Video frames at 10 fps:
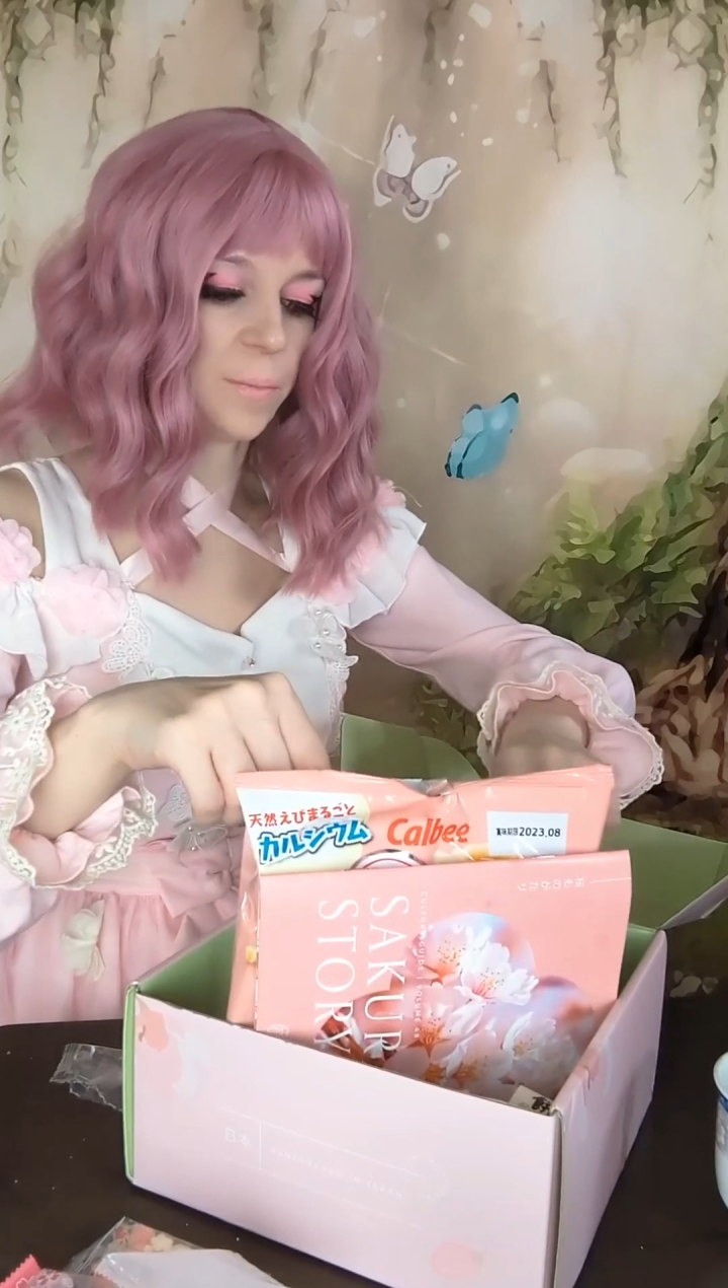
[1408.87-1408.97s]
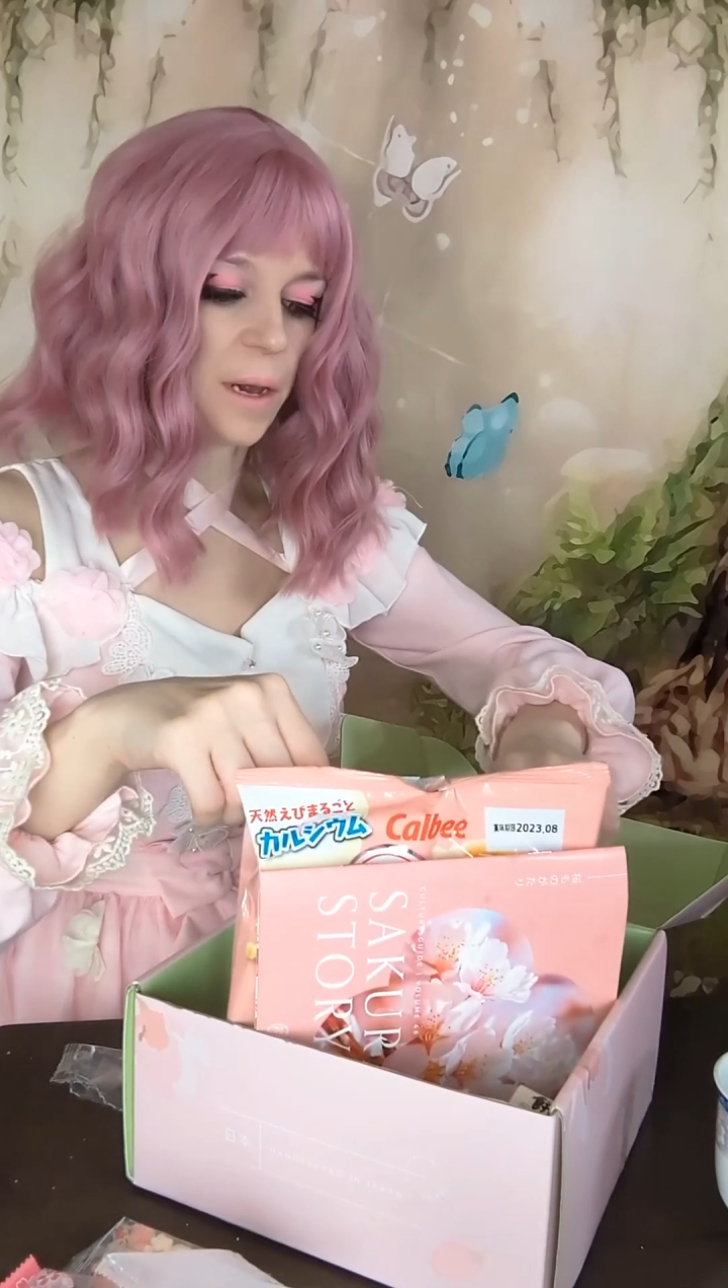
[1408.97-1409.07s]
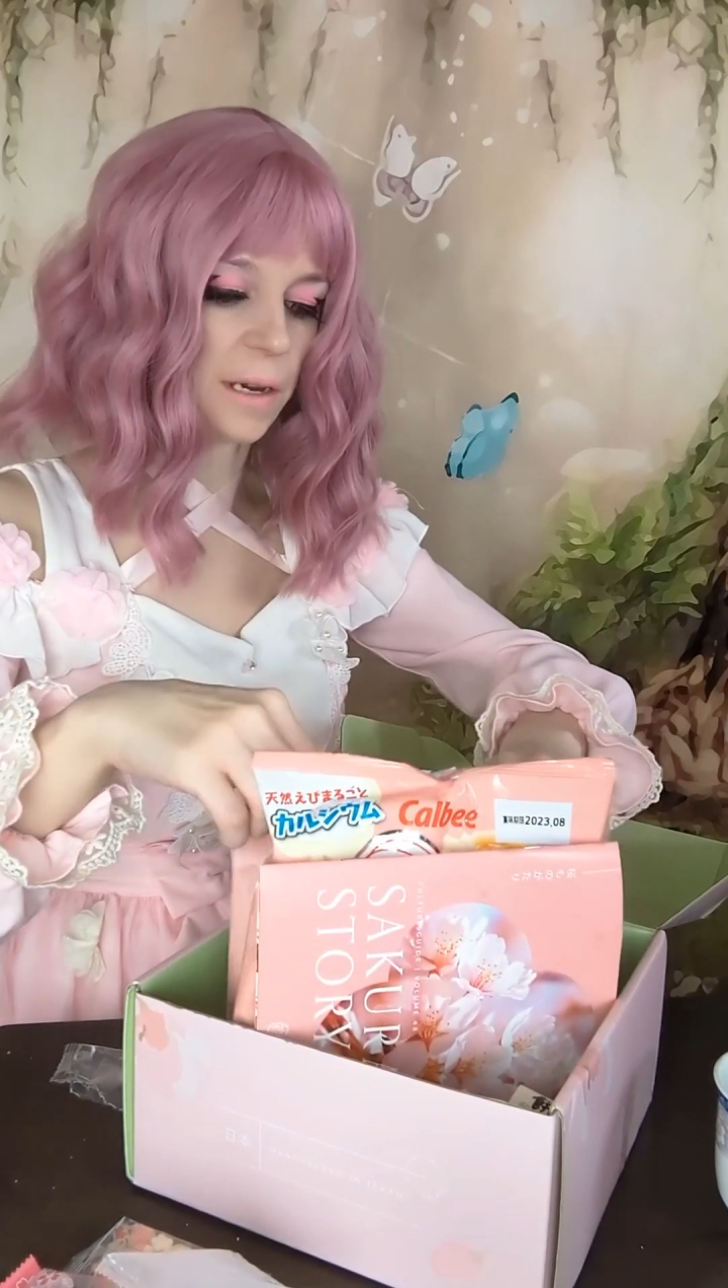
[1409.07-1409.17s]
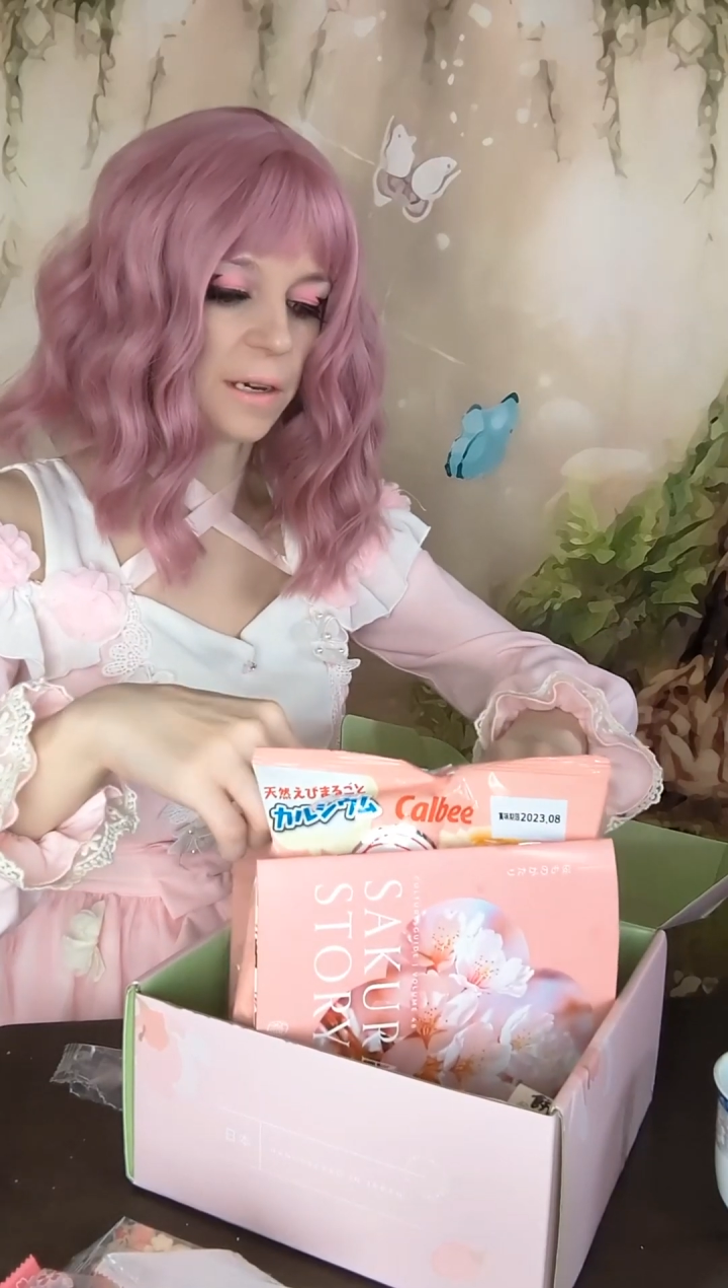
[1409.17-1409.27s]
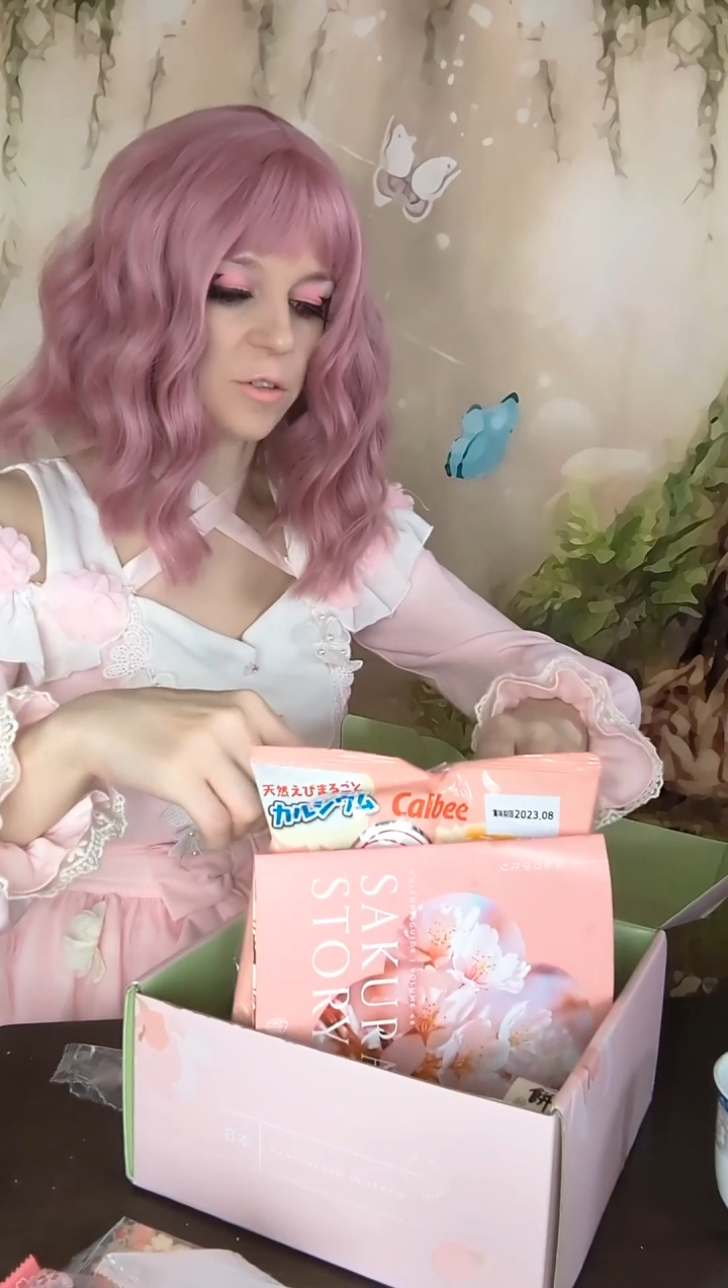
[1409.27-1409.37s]

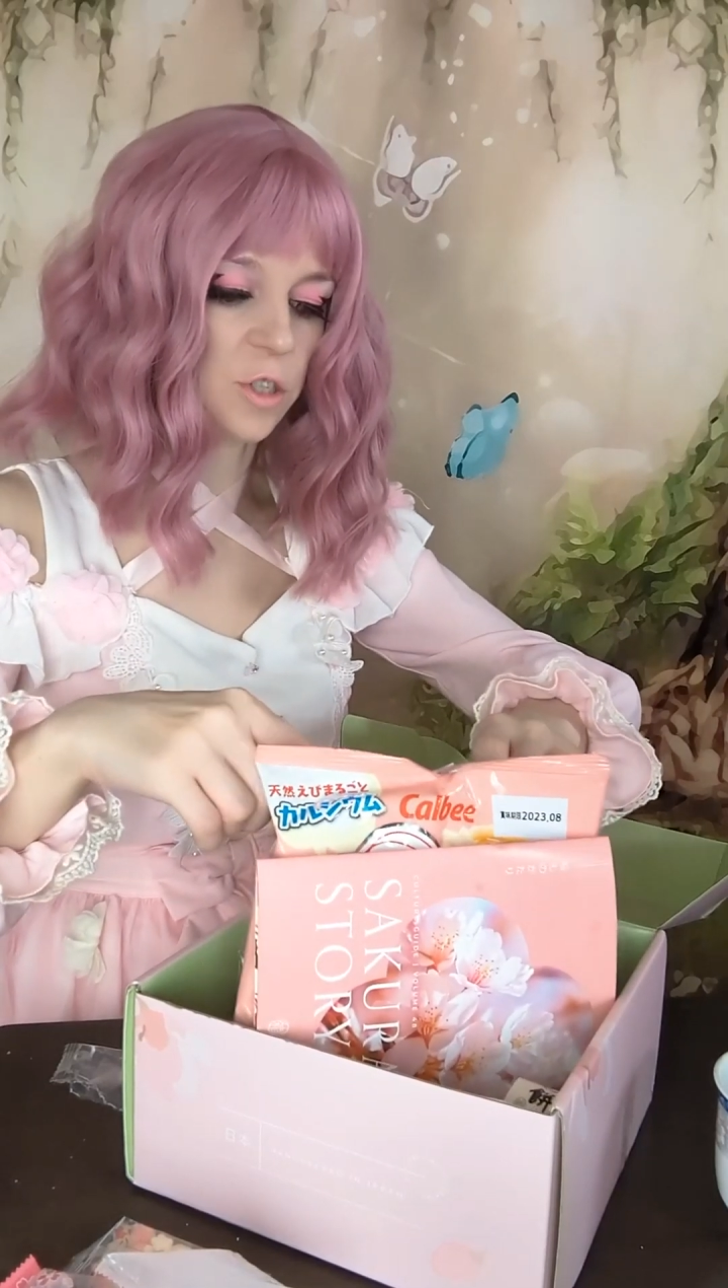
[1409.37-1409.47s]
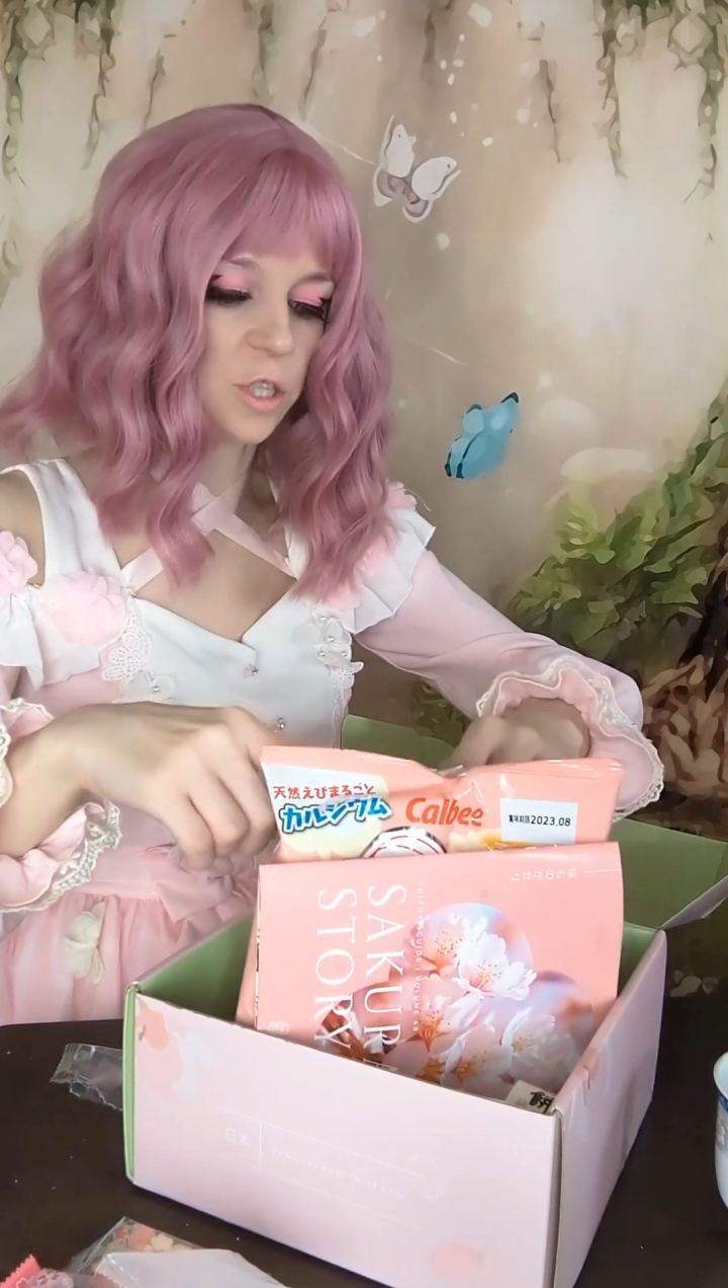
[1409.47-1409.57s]
package.